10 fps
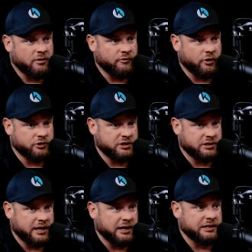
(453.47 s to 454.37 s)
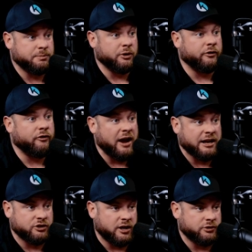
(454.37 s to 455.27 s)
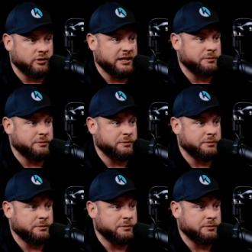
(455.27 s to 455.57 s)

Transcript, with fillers: versus like, let's build a franchise or let's